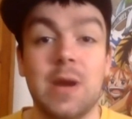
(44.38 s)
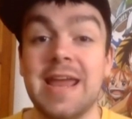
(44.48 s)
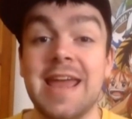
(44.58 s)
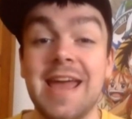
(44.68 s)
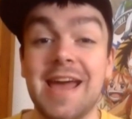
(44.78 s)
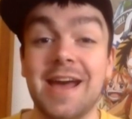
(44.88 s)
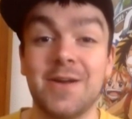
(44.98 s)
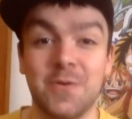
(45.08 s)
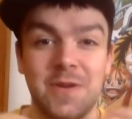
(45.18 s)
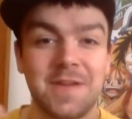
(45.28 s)
we're here.
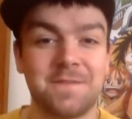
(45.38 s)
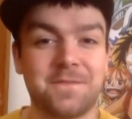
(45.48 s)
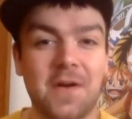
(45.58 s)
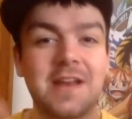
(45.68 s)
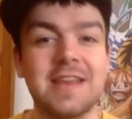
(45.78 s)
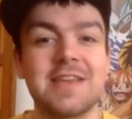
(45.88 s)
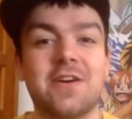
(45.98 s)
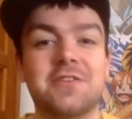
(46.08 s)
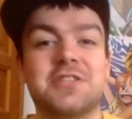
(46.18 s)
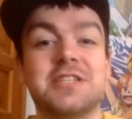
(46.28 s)
We finally
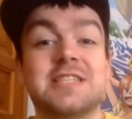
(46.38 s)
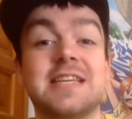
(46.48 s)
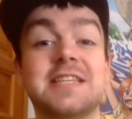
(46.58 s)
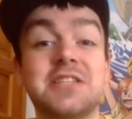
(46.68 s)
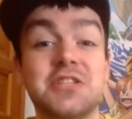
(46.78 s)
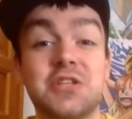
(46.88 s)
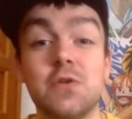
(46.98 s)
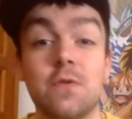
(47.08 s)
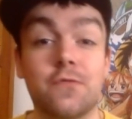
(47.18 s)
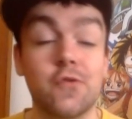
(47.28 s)
got to season
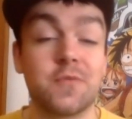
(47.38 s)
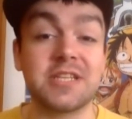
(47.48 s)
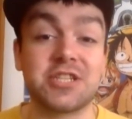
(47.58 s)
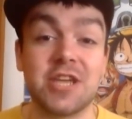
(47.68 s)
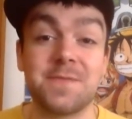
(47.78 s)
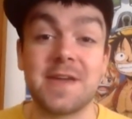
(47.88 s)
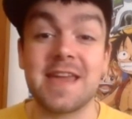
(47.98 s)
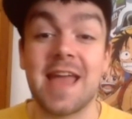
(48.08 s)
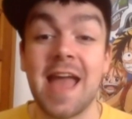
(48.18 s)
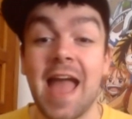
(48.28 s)
2 of RWBY
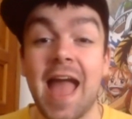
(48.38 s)
Chibi,